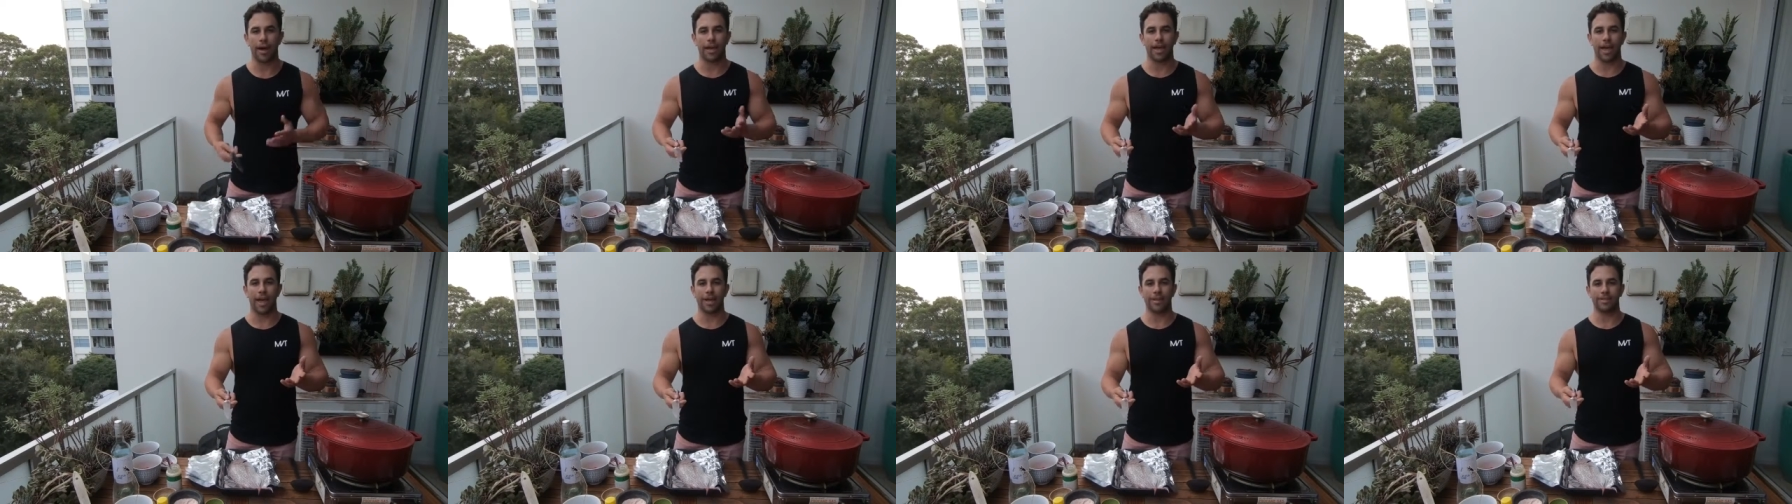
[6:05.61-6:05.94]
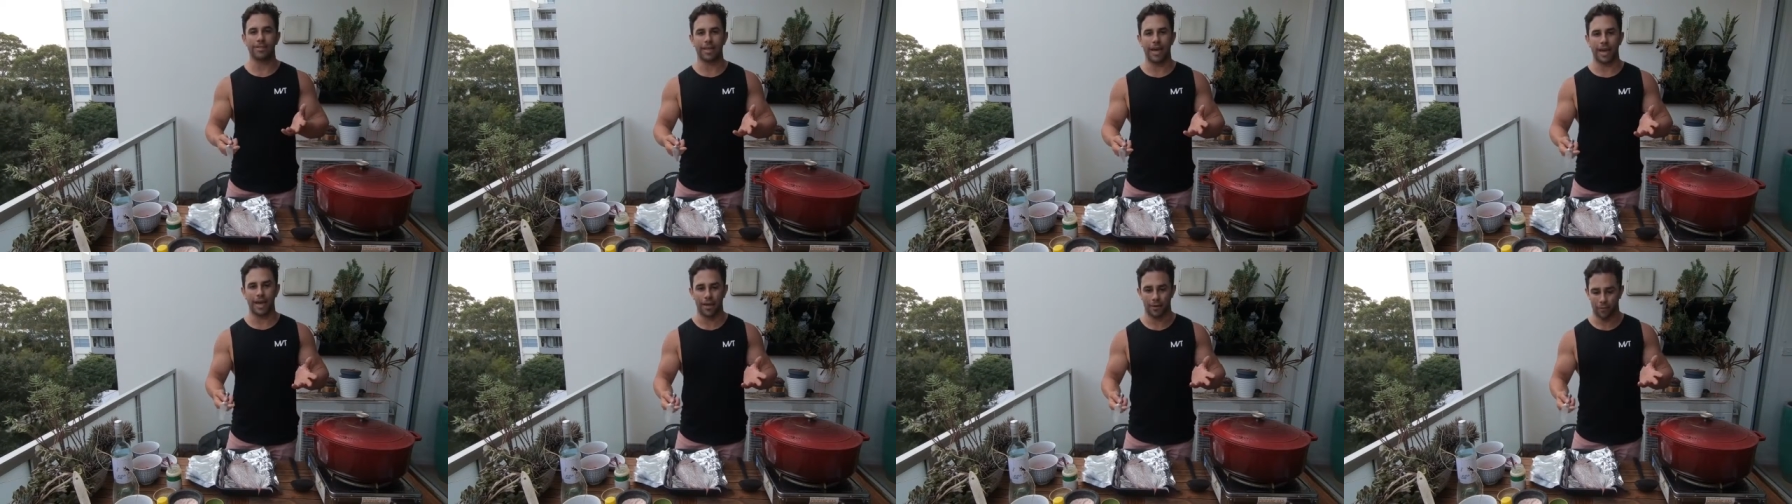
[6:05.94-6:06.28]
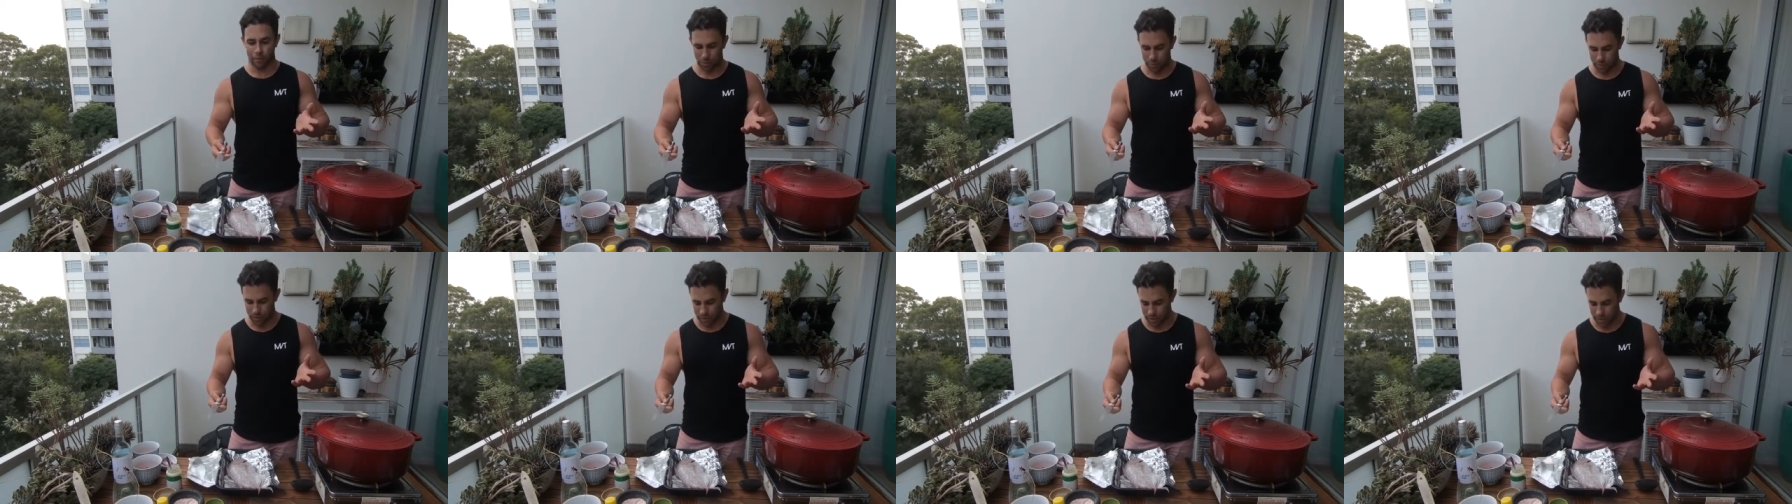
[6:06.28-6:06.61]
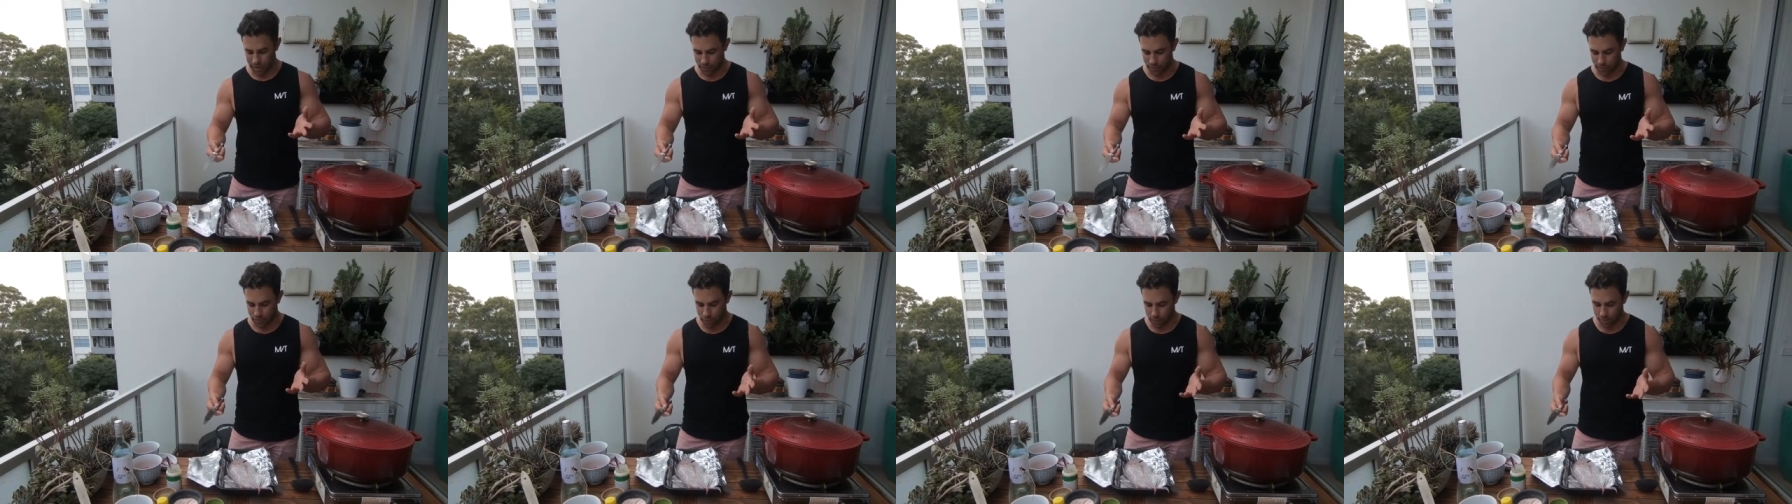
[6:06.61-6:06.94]
again, taken from the
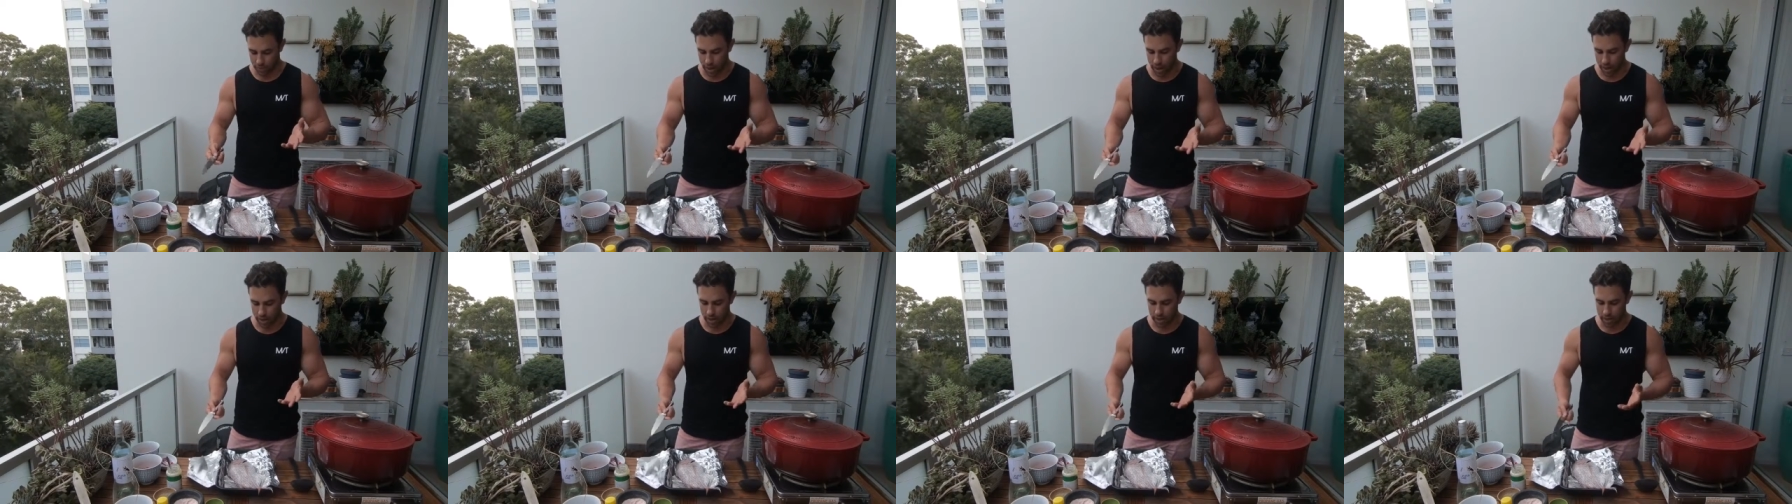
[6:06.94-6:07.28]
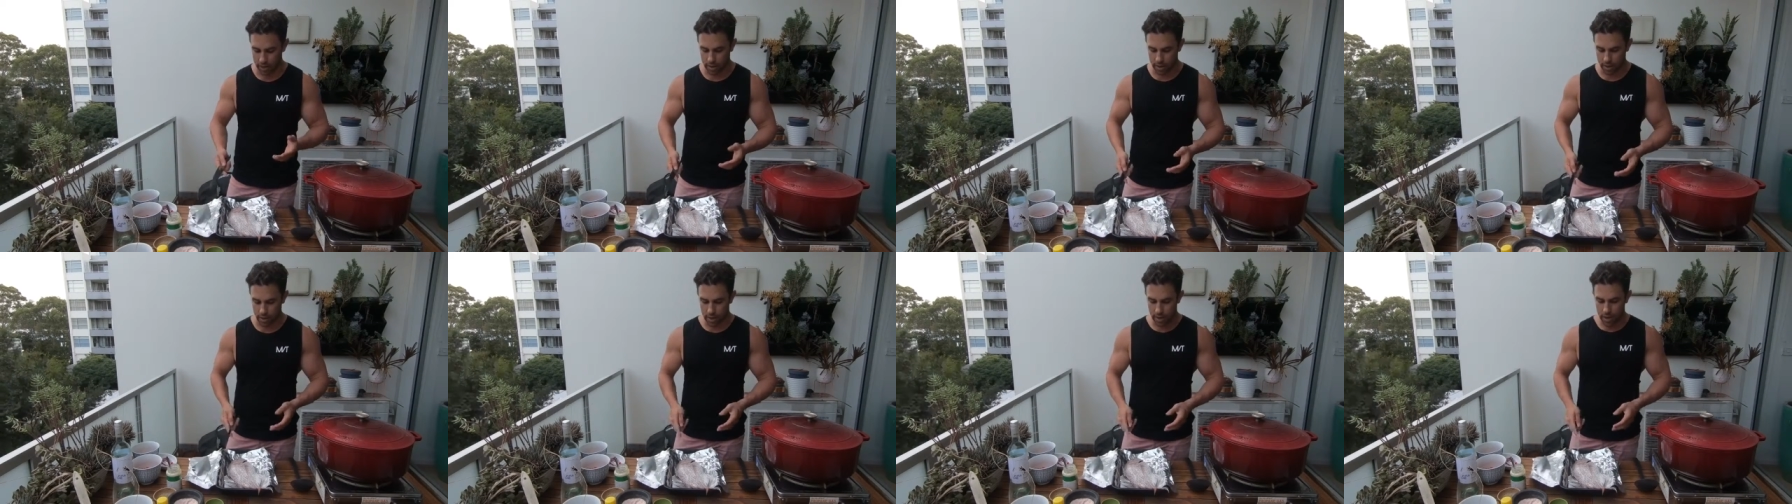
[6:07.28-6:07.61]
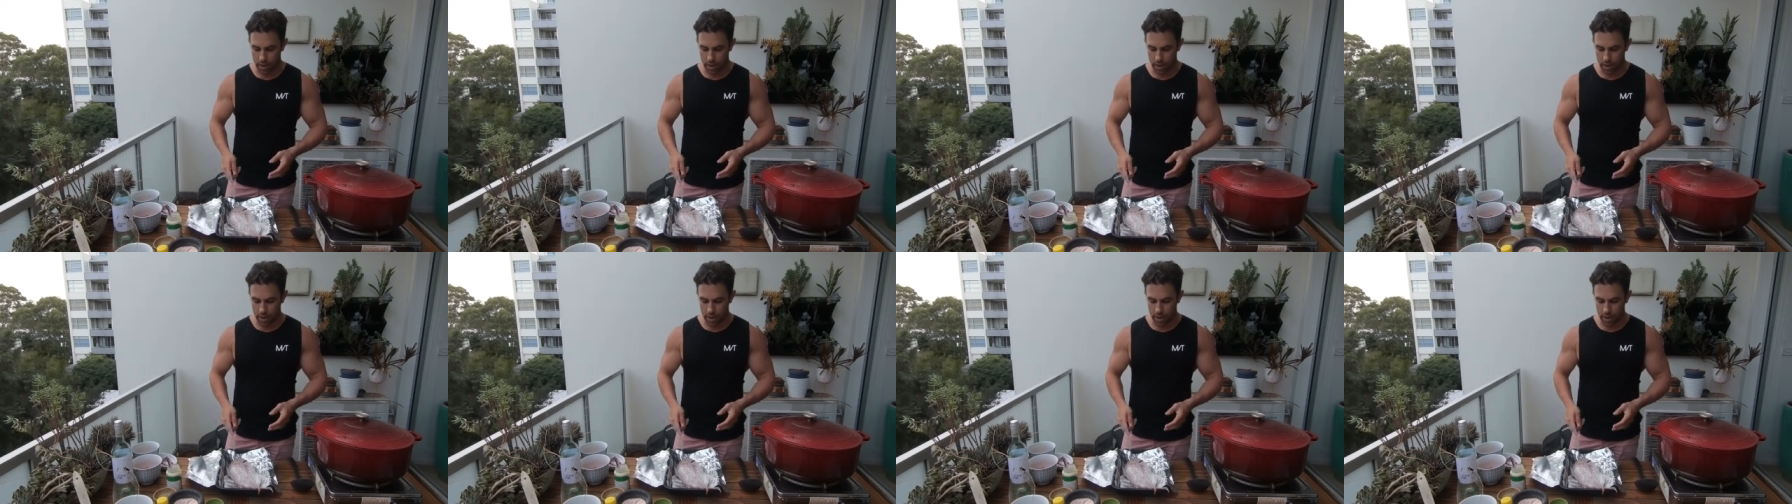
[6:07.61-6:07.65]
seafood market.